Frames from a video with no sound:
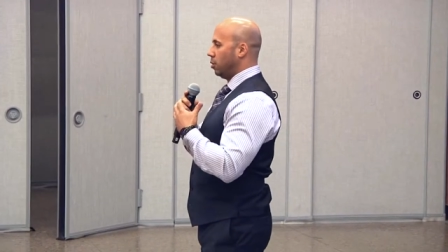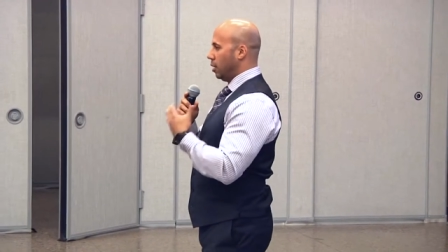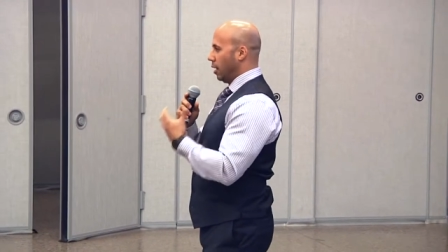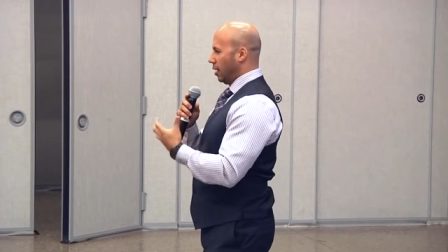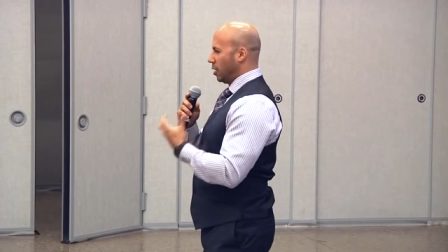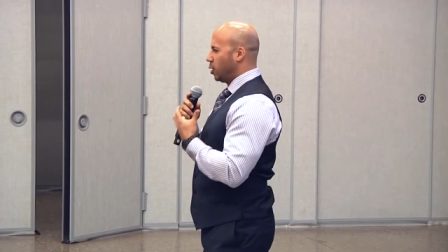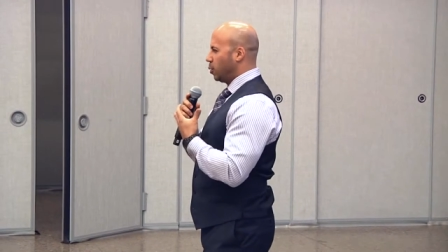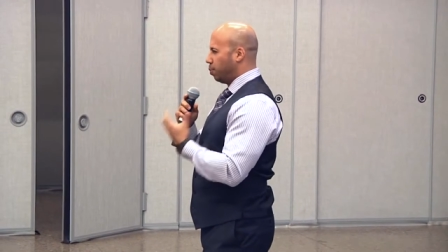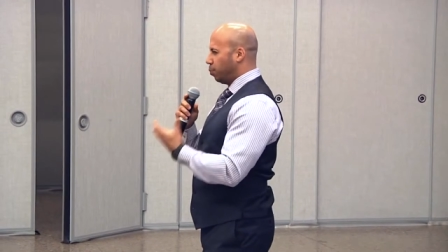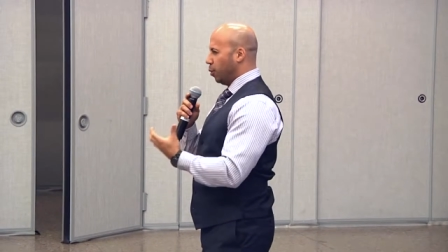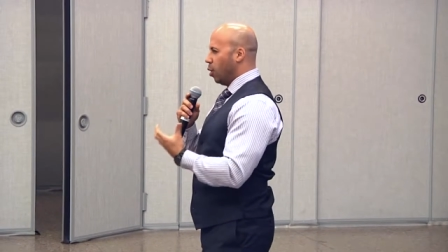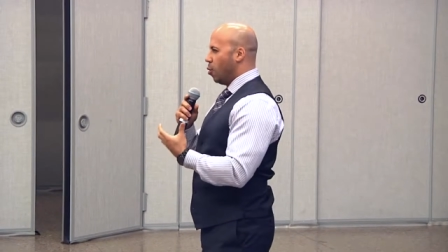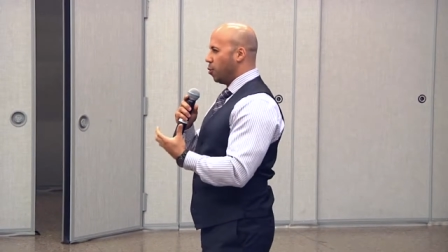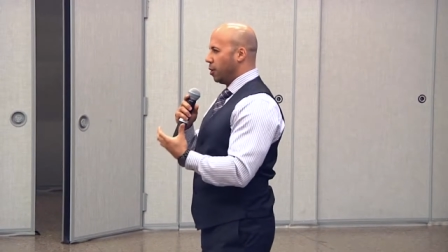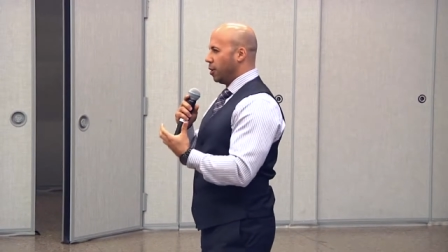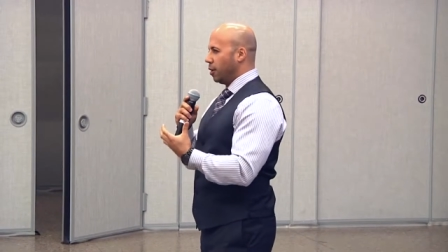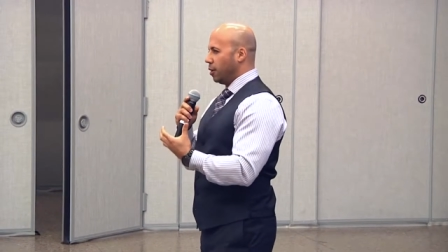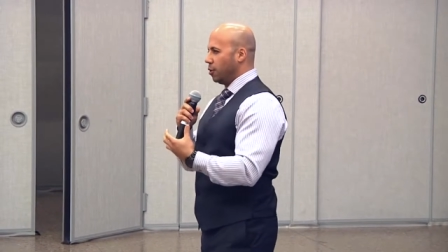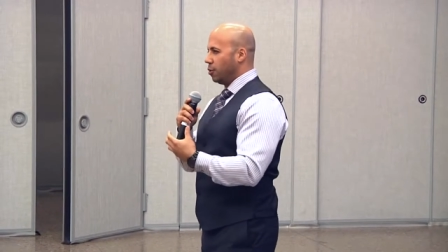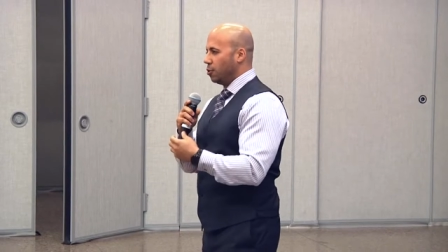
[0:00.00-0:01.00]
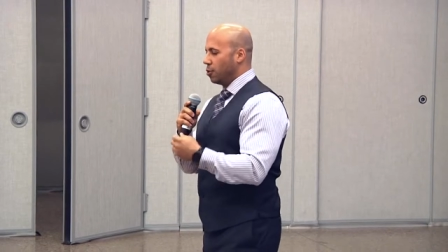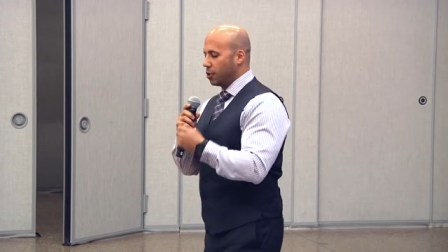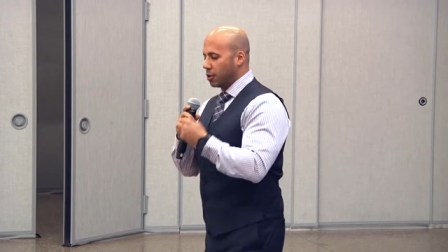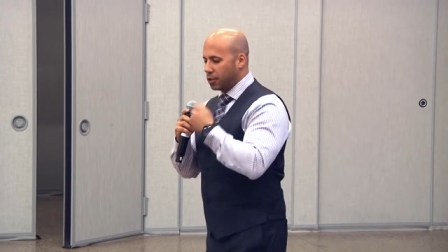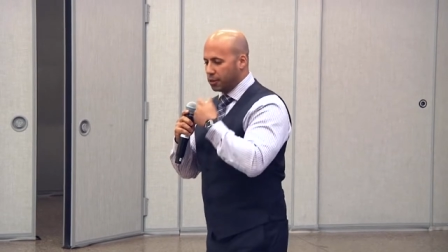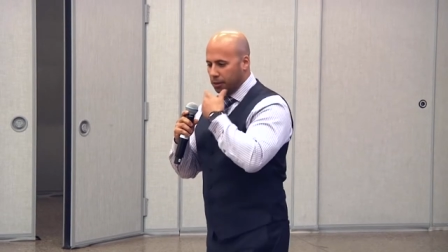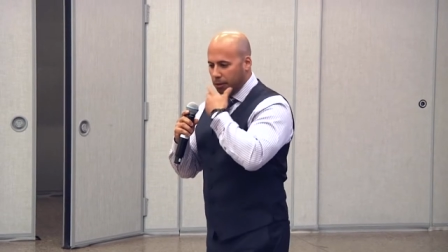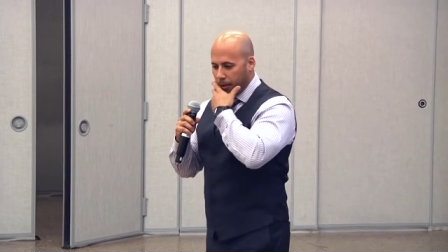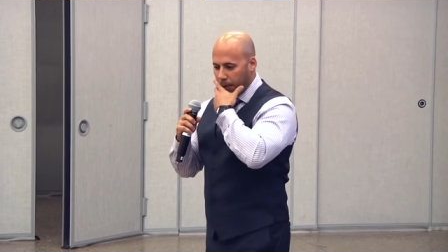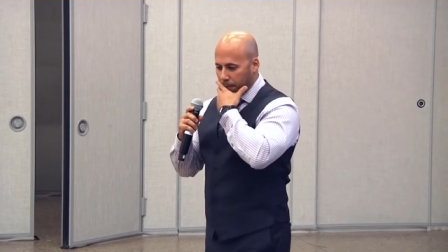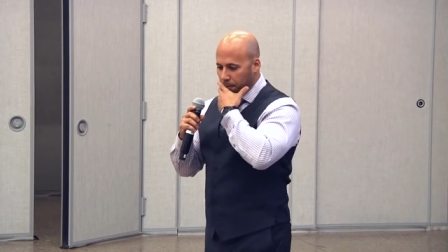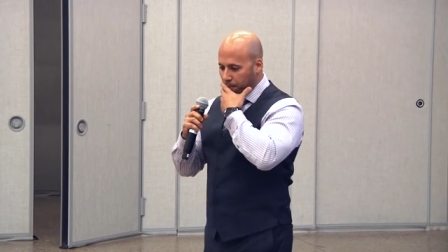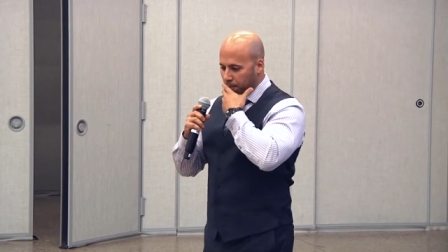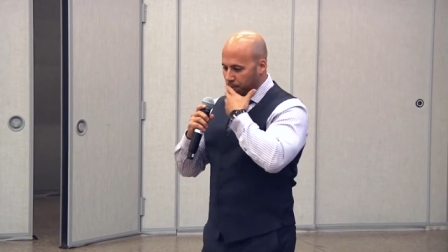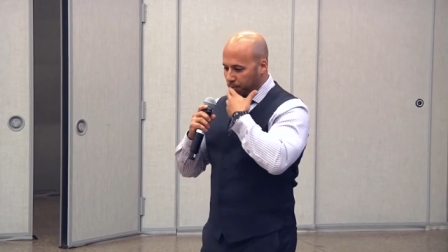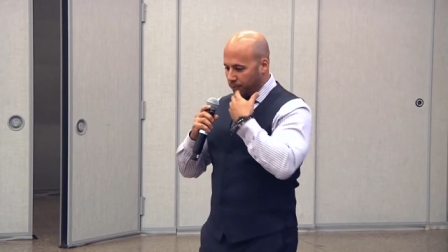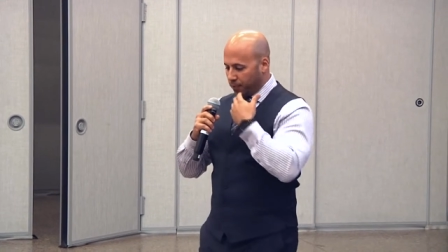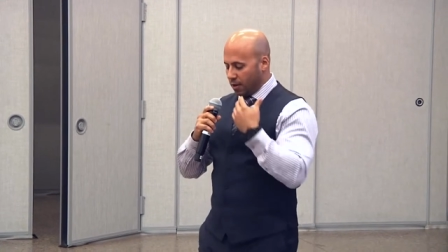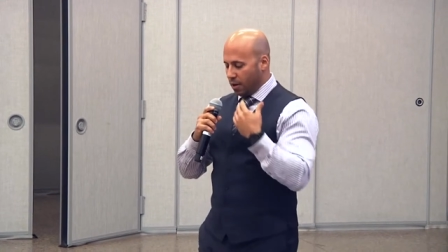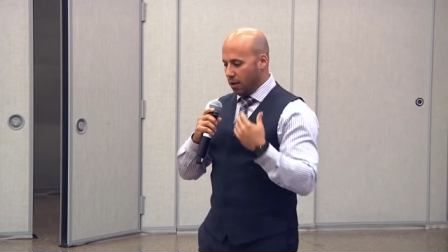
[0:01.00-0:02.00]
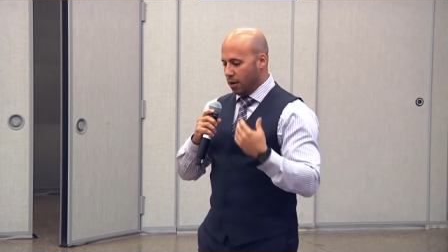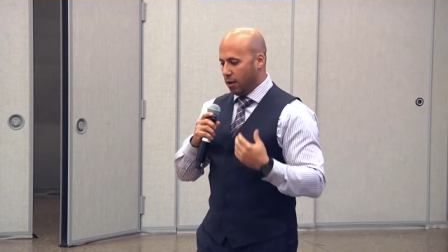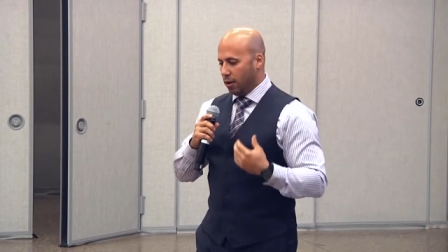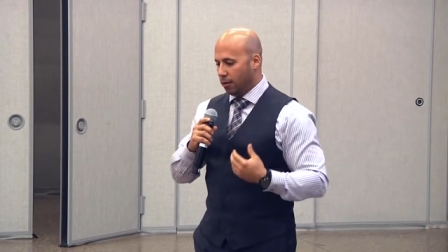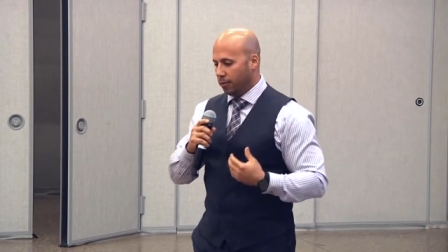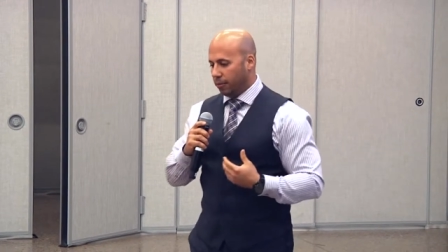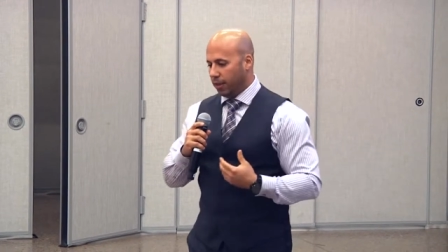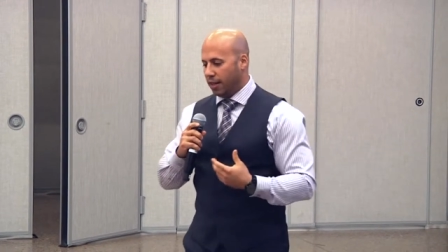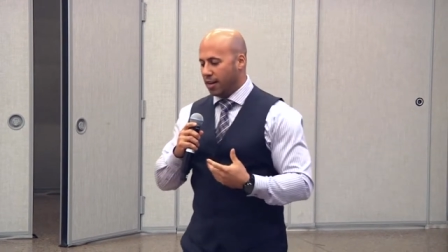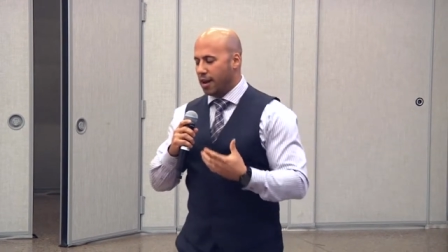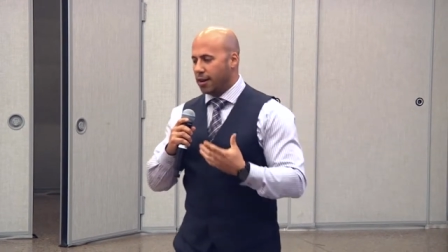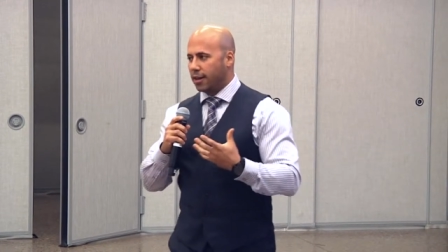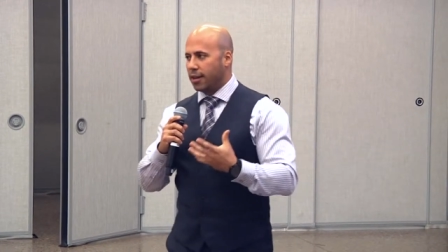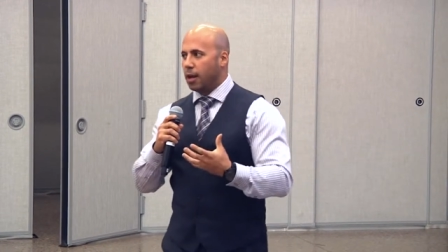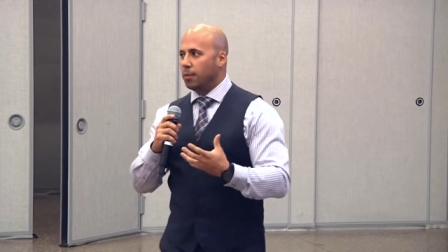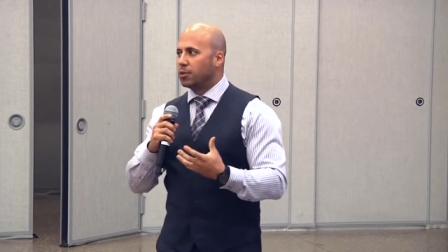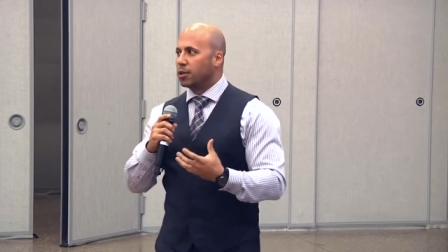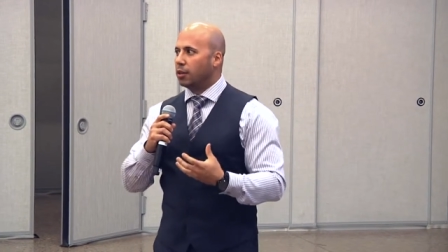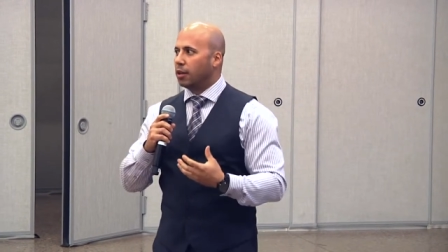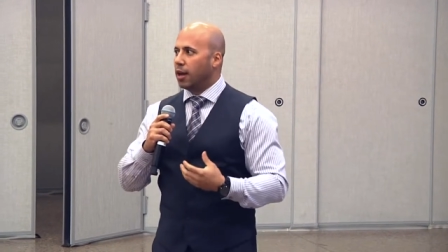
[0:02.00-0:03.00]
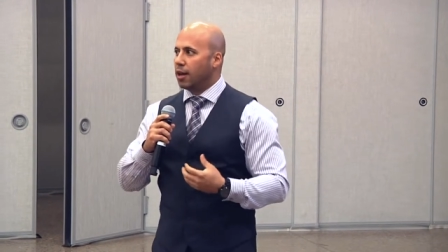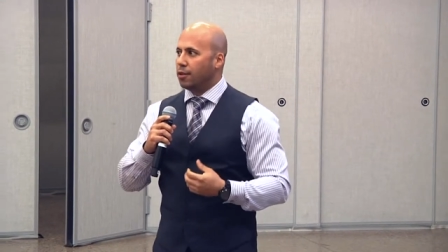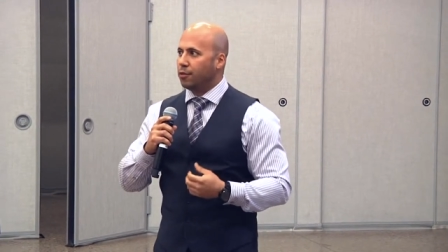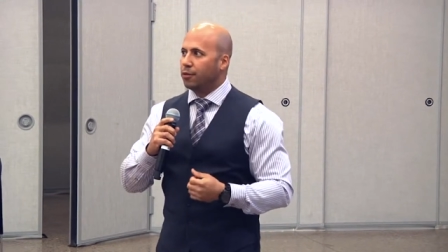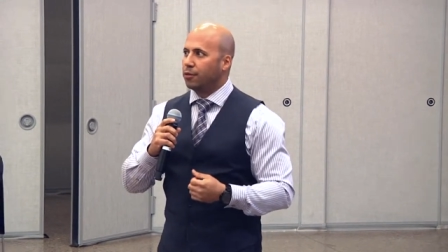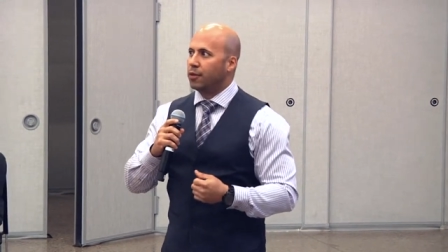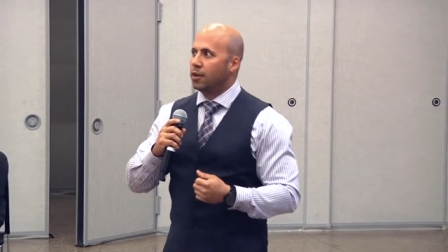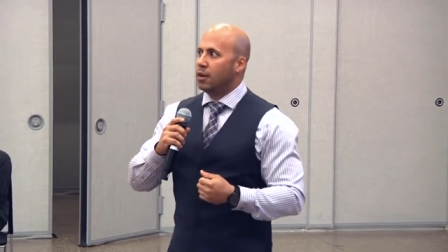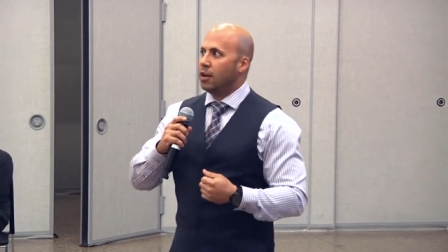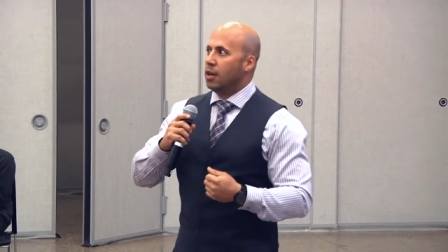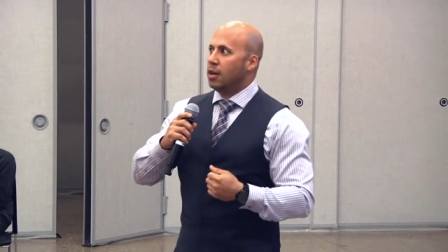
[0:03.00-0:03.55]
exploded in New York City um, and kind of came to life.